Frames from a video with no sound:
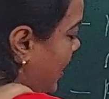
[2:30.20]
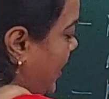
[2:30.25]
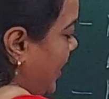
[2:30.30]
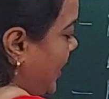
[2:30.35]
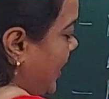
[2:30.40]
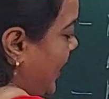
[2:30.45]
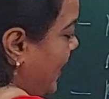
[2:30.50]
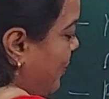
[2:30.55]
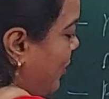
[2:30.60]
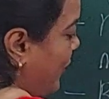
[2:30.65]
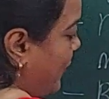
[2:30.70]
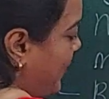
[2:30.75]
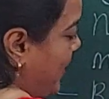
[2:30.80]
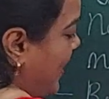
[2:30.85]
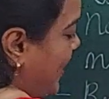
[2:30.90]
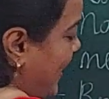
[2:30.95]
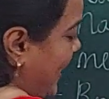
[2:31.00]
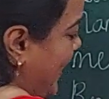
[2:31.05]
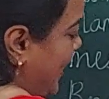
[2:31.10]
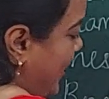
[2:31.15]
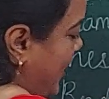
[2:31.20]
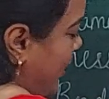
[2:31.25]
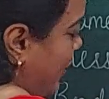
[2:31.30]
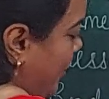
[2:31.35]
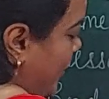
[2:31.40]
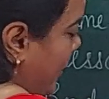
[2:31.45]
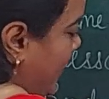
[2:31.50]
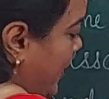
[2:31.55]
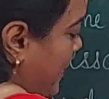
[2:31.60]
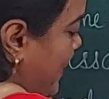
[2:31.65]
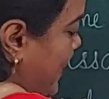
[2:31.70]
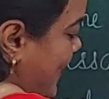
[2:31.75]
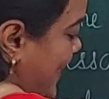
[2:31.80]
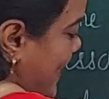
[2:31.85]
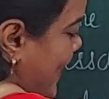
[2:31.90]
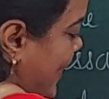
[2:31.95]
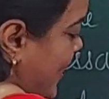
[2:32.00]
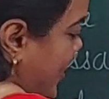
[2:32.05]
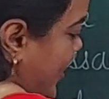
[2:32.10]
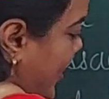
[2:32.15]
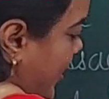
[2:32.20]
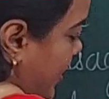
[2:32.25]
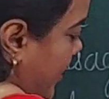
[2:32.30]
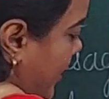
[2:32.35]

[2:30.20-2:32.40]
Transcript: Name of the writer of the message.